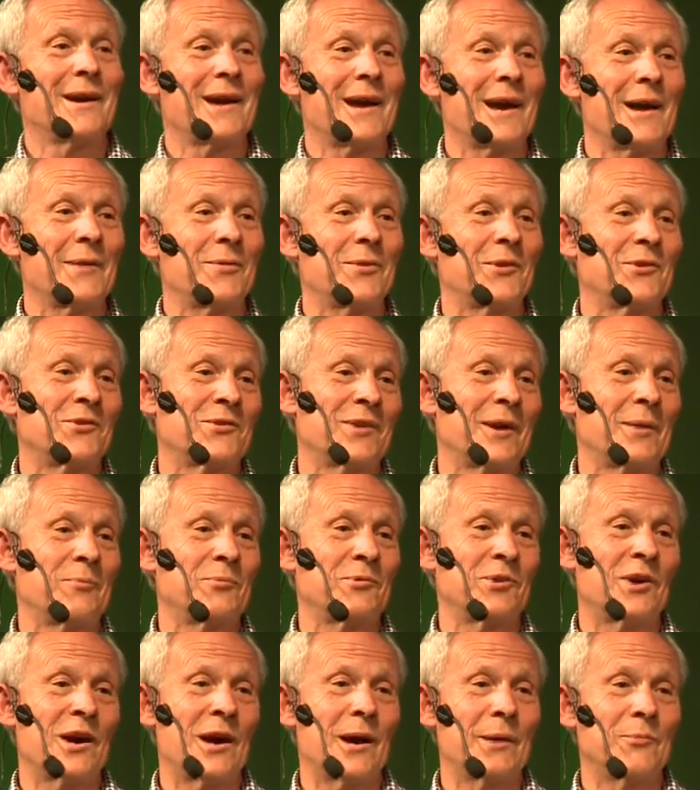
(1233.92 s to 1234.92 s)
at the same
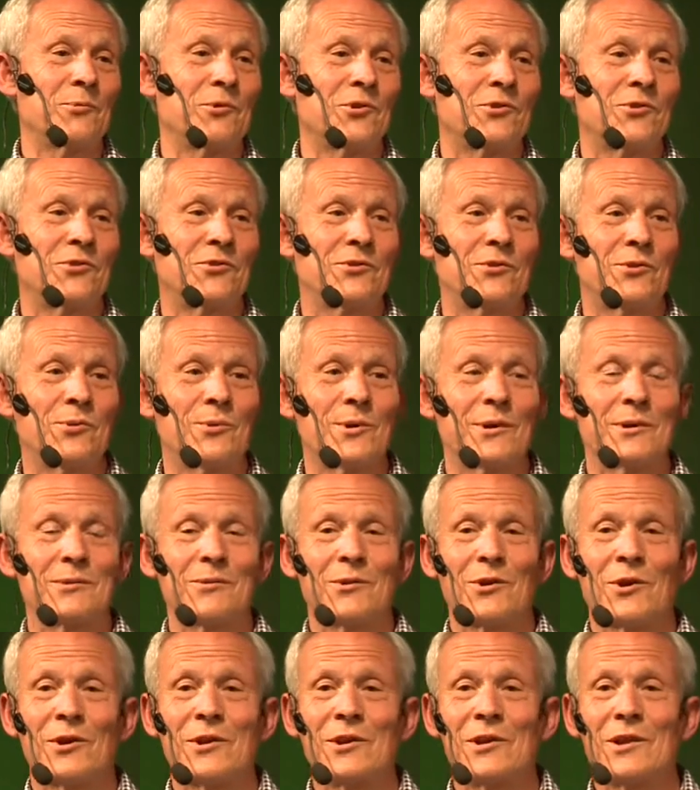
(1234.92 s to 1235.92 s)
time. Just do it
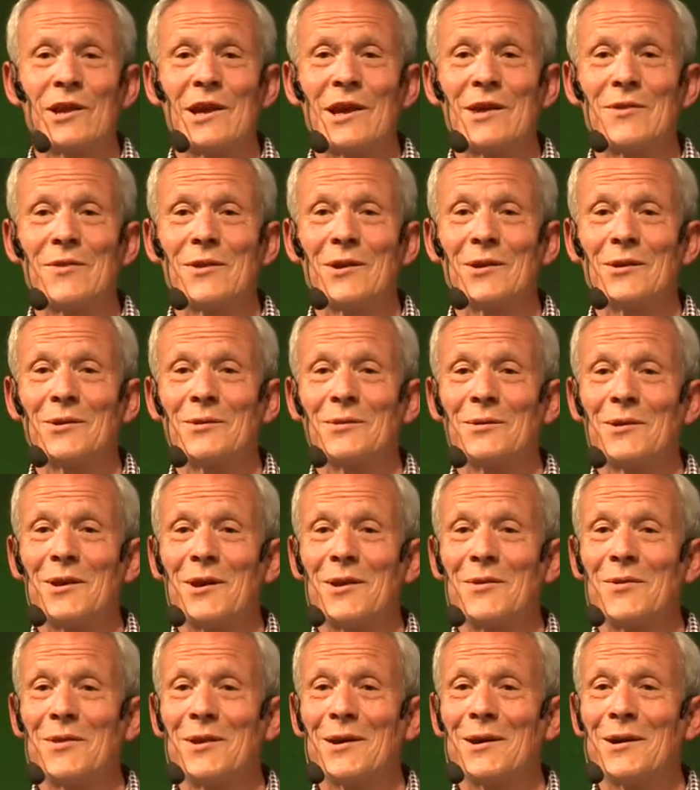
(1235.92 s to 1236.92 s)

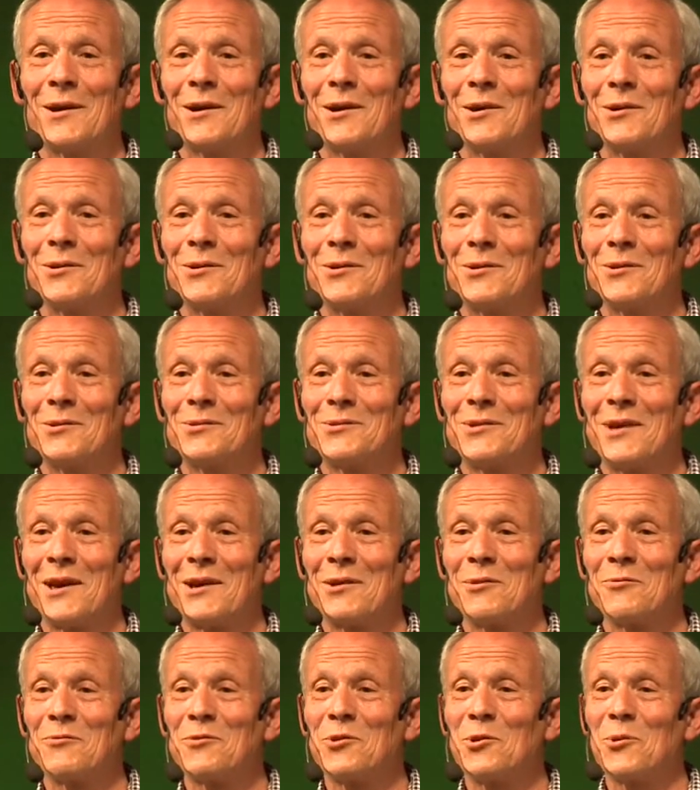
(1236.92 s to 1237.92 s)
it'll take
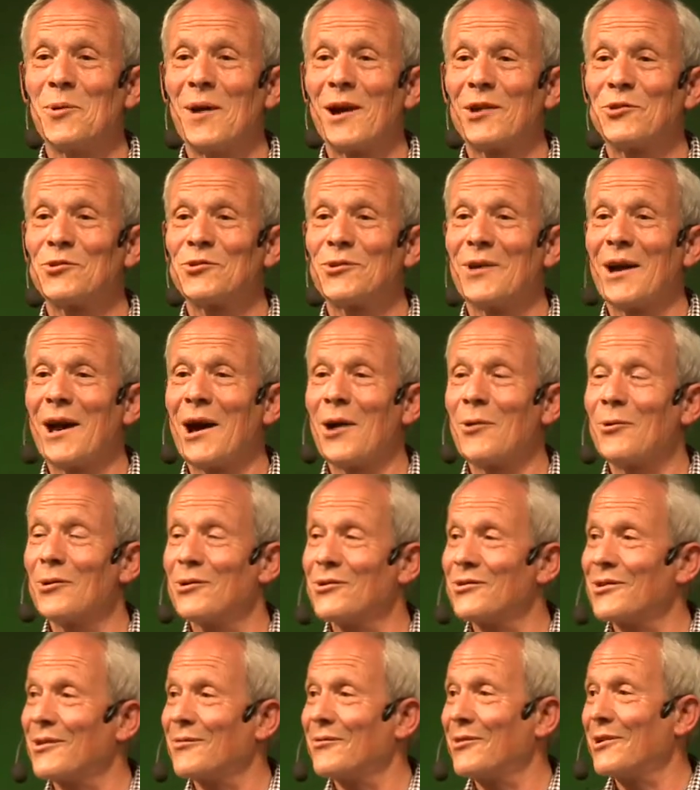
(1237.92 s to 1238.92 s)
a few extra hours
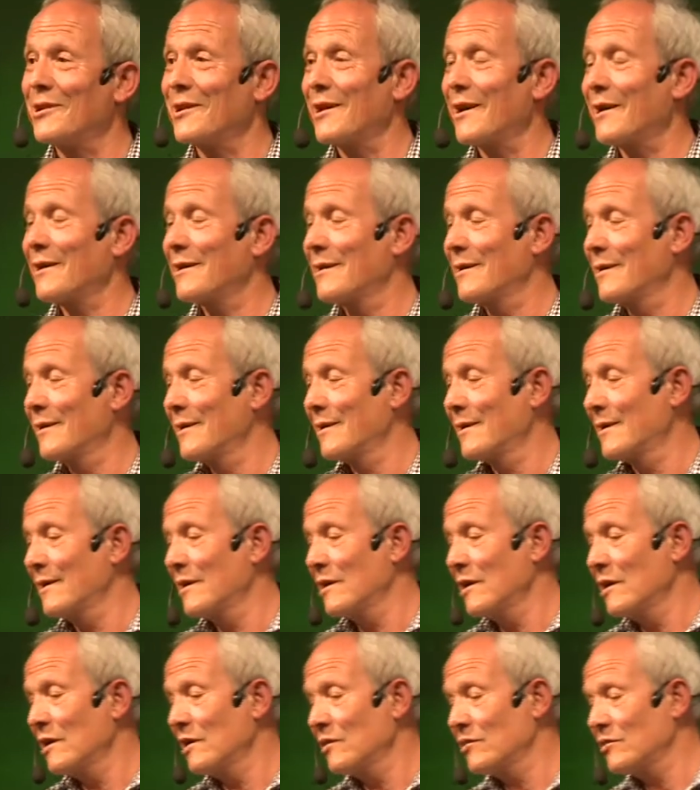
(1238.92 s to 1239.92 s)
every day.
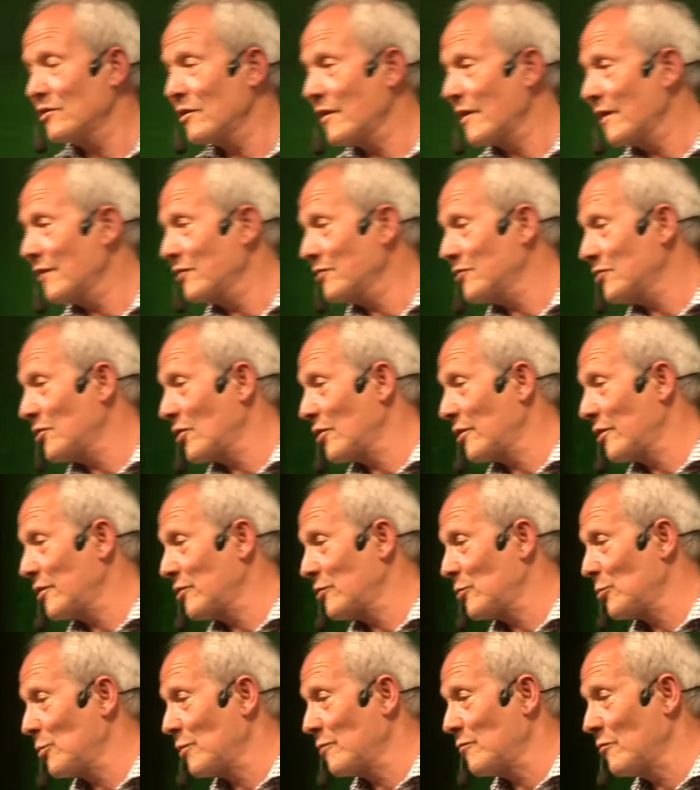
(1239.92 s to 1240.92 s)
So they started
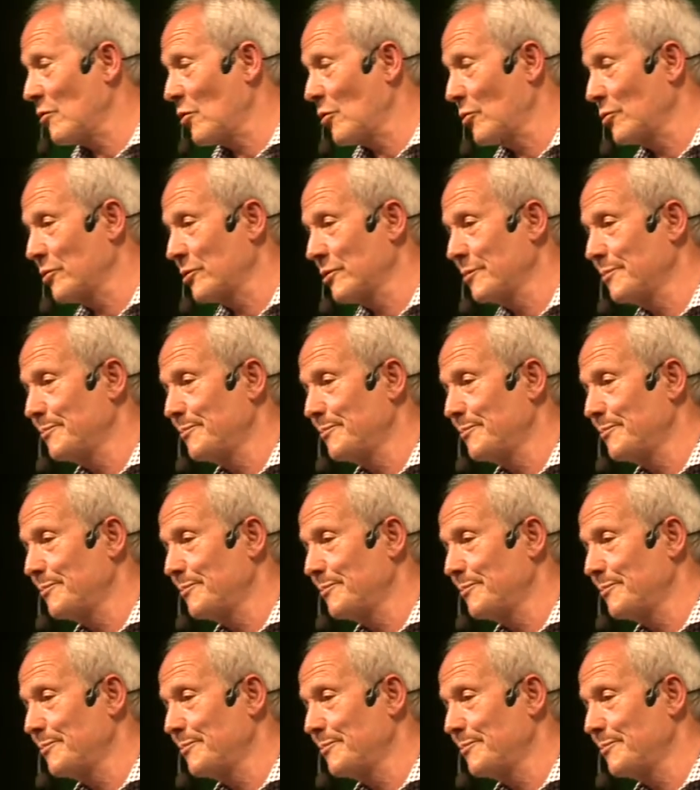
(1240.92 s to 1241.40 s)
to revolt.